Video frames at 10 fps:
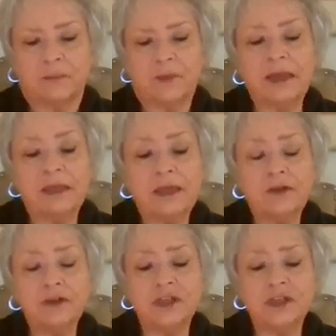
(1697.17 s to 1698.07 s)
May
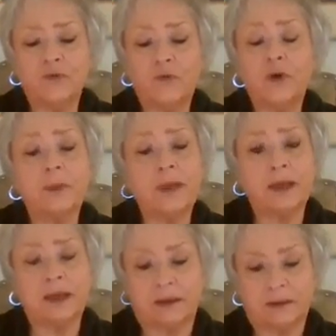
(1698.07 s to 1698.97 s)
leadership for
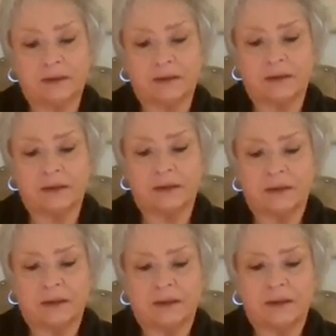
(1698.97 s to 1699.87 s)
me
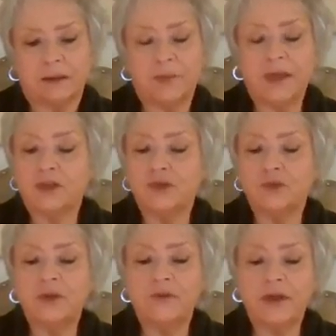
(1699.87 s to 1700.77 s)
be a
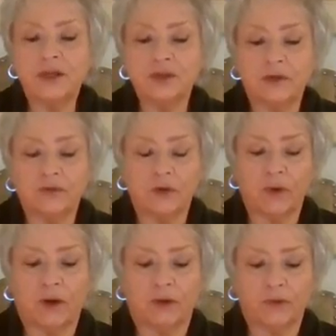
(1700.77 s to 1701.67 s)
true adventure of
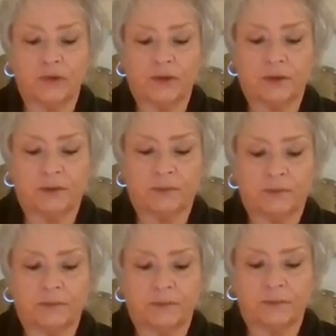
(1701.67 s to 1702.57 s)
growth.
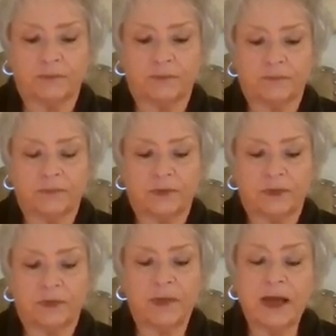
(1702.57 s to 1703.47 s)

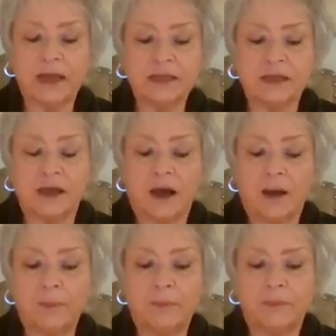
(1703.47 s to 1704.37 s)
May I
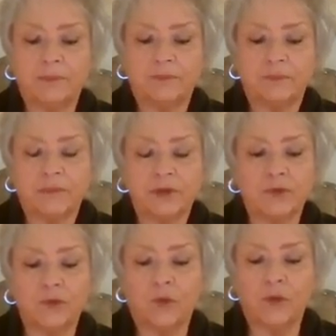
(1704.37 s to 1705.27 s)
succumb to
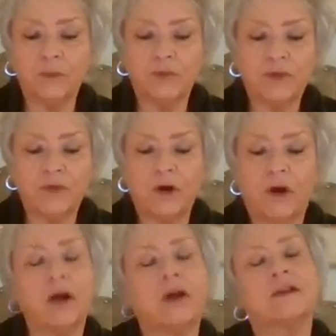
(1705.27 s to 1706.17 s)
the warmth in the
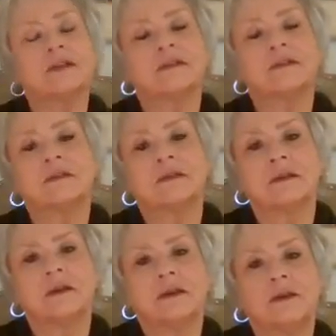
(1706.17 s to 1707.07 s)
heart
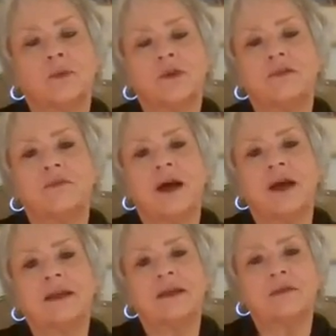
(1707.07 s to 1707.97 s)
where
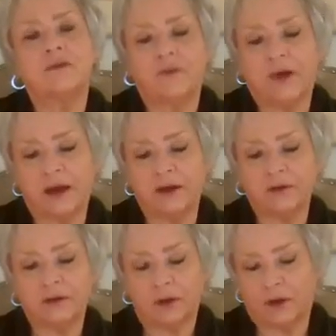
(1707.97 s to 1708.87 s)
divine fire
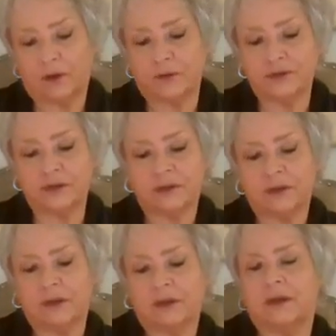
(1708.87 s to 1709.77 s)
glows.
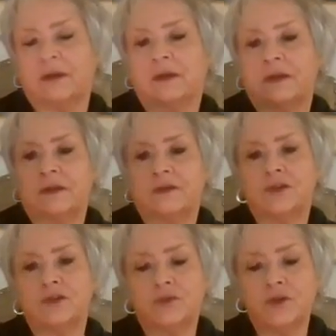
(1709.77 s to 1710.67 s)
The
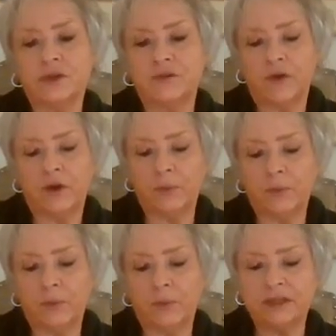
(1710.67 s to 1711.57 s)
source for our
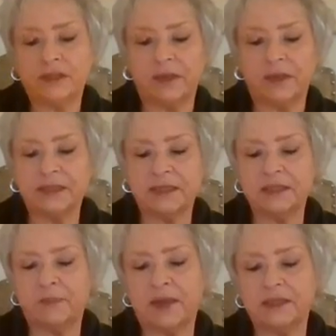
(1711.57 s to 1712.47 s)
prayer is To Bless the
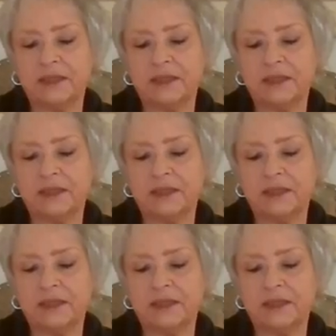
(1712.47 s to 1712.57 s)
Space